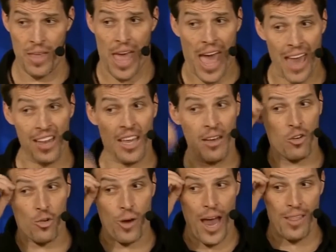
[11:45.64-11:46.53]
and can
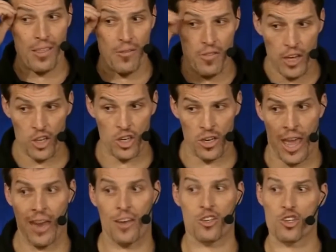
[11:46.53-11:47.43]
create the vision
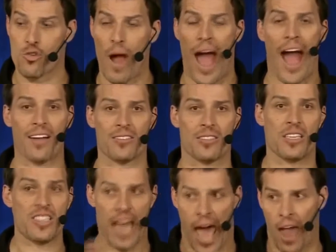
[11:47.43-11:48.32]
and attract
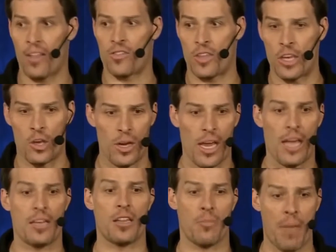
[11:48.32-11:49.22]
the talent that you
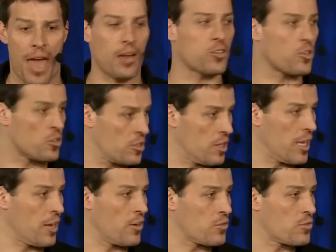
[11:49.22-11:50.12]
need and the managers and
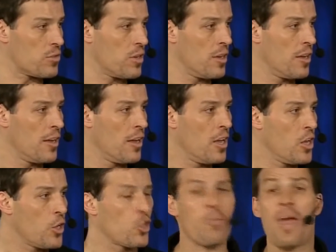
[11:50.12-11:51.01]
leaders?
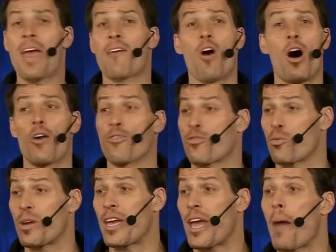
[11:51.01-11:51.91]
You may have all
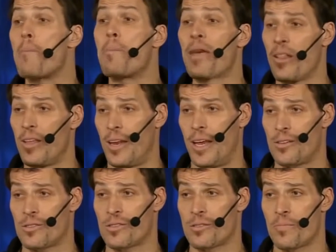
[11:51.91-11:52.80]
three
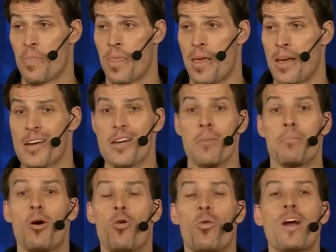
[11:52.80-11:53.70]
abilities,
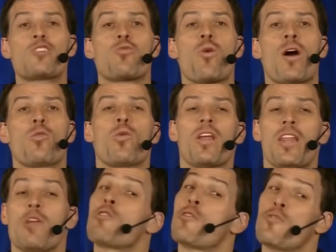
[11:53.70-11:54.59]
but which one
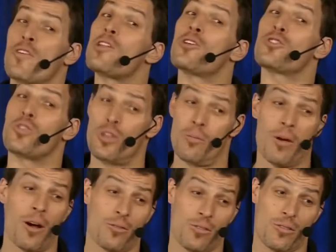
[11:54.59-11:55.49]
really fulfills you the
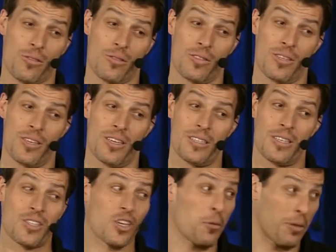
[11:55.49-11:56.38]
most
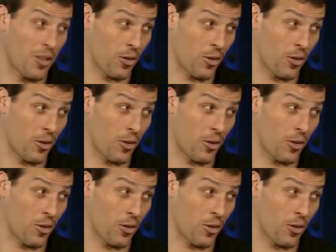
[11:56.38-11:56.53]
is going to be